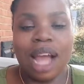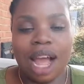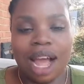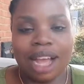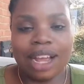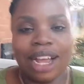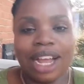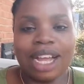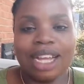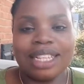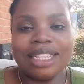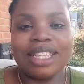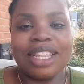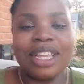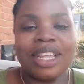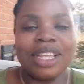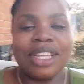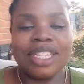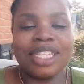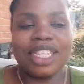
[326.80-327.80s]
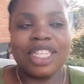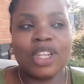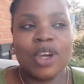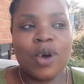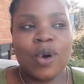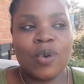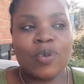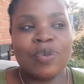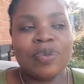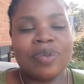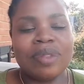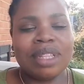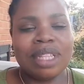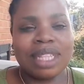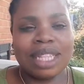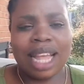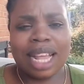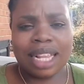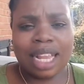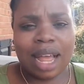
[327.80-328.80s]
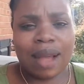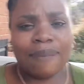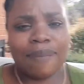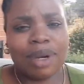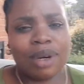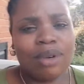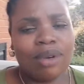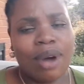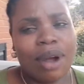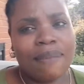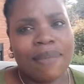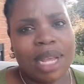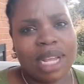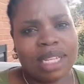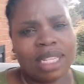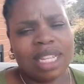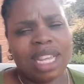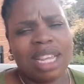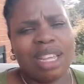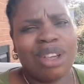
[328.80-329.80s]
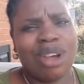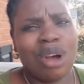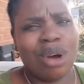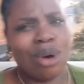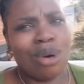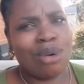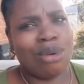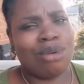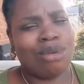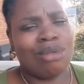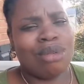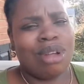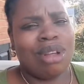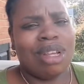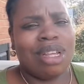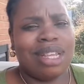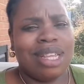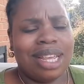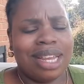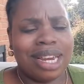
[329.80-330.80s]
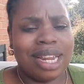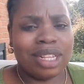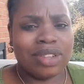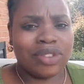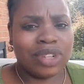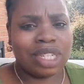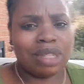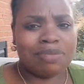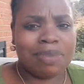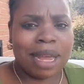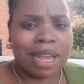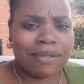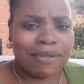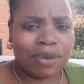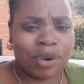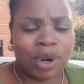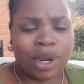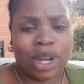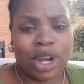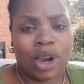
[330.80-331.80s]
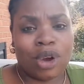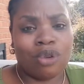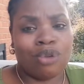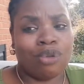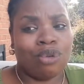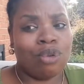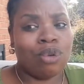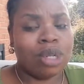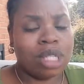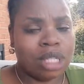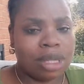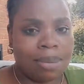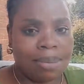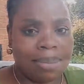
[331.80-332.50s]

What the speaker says: Alright, so that I'm know I may say, yo, you're disrespectful, you're rude